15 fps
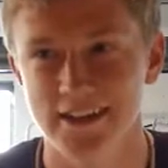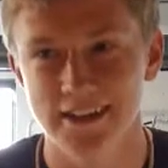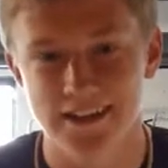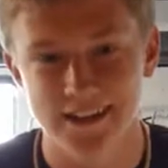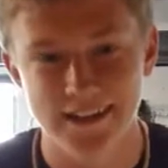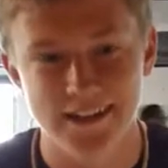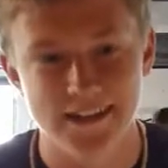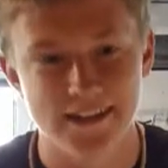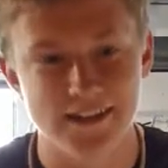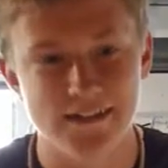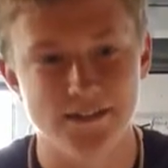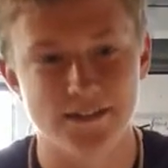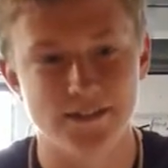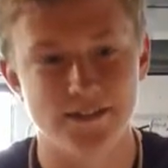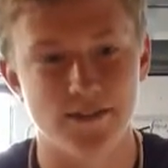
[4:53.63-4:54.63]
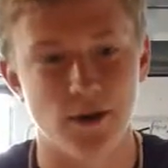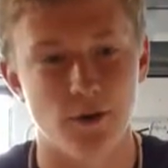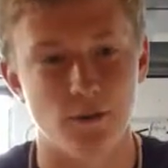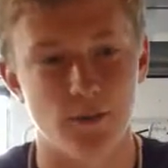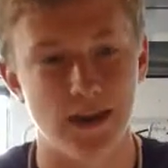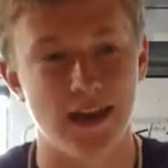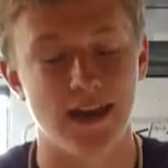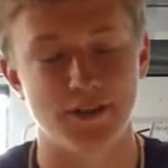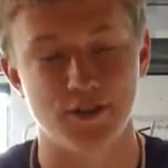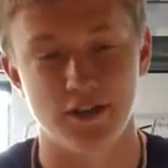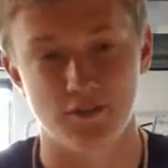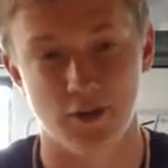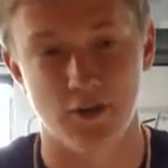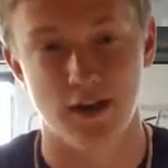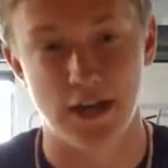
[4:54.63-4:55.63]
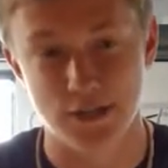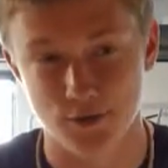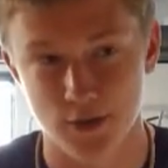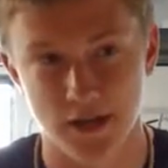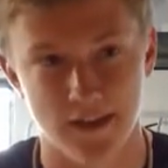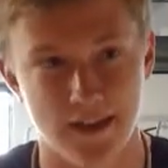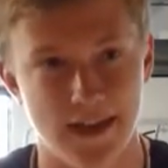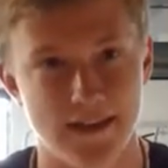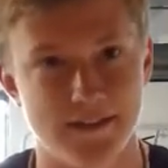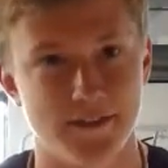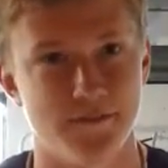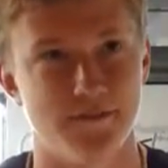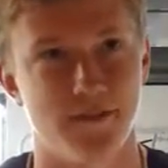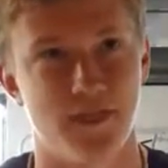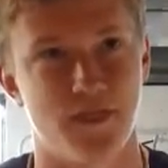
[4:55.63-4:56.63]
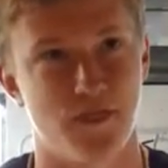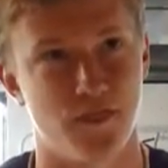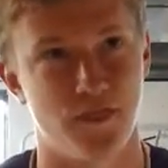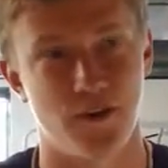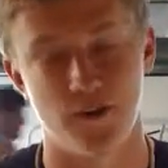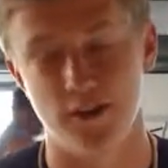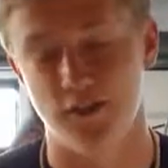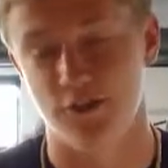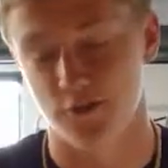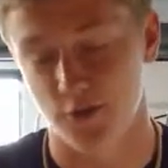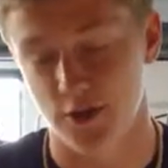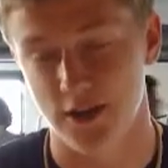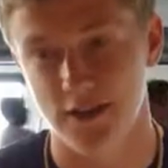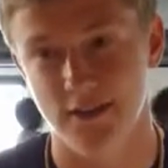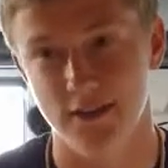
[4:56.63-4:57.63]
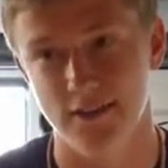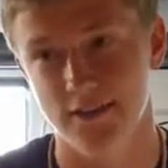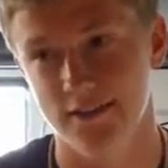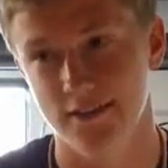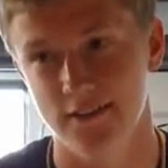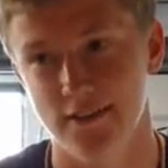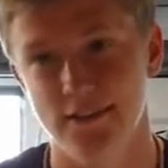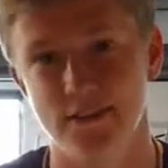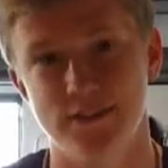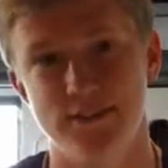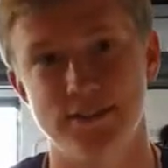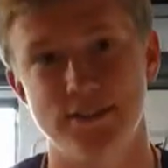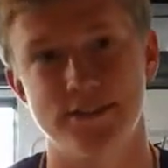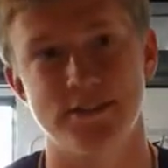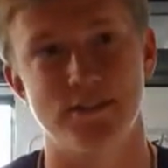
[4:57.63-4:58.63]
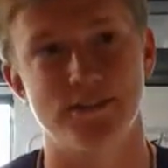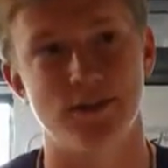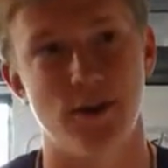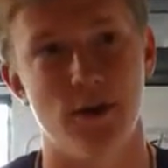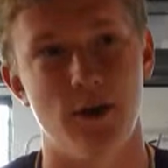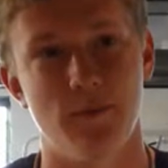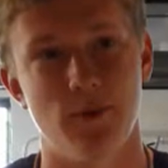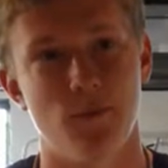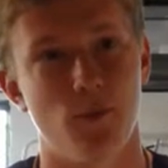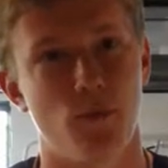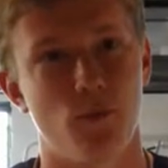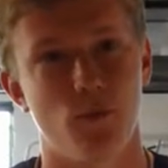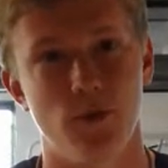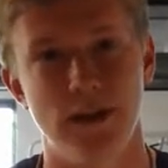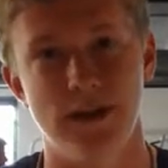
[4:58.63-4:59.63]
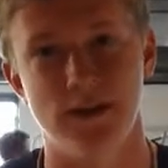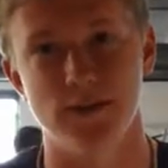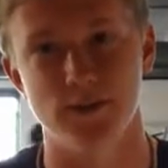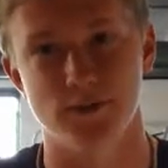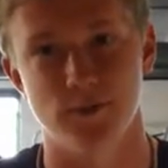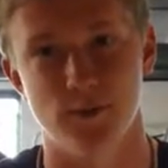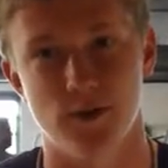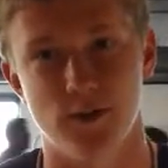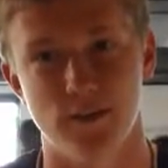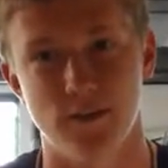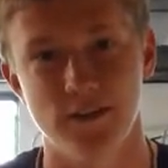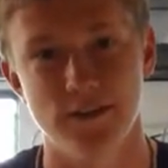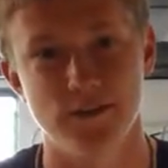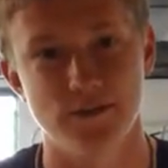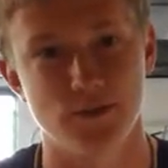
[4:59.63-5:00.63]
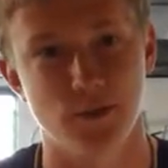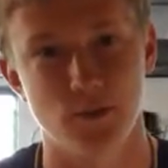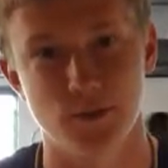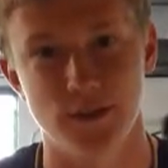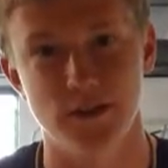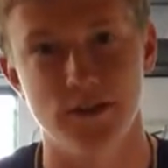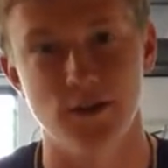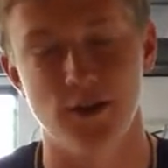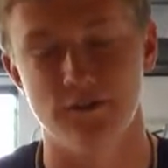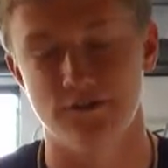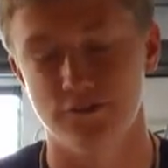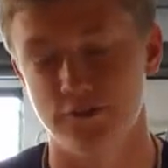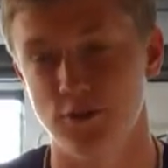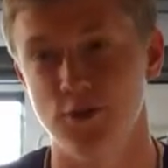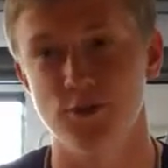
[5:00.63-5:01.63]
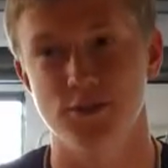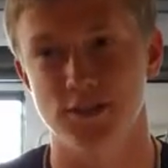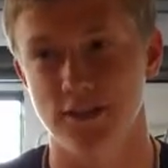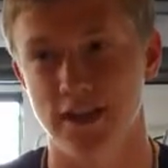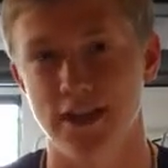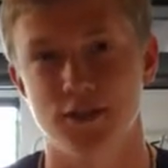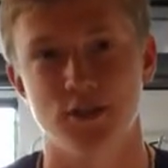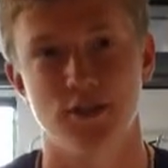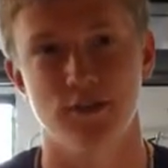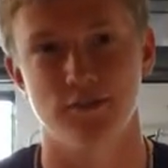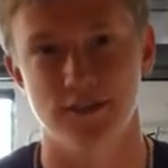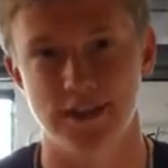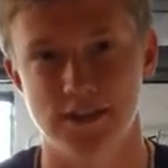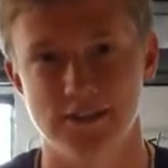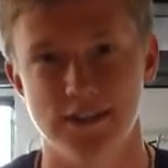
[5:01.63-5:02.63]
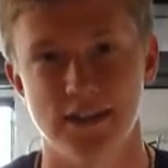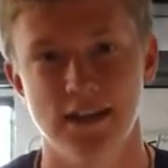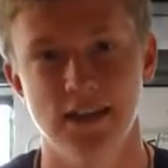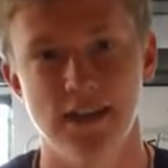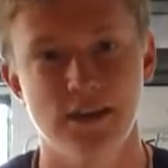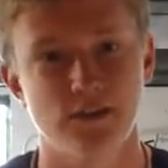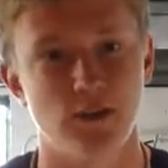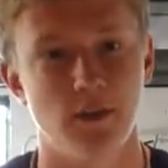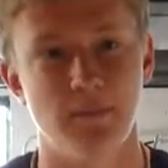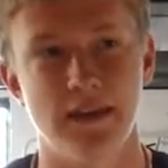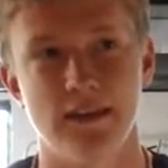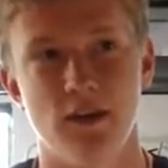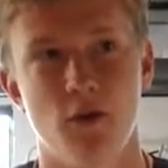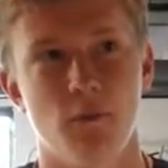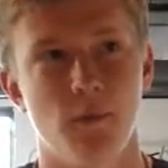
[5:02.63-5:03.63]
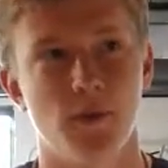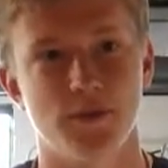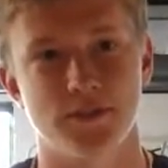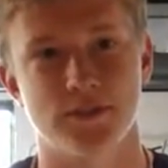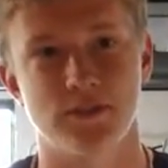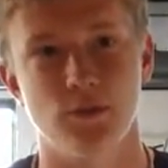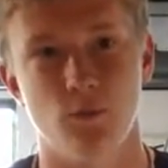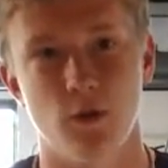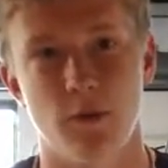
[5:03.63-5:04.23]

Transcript: Wow. So we actually have a graduating class of 33. So, I mean, we're real small. So we really do have a few selection of kids that, so I mean, we're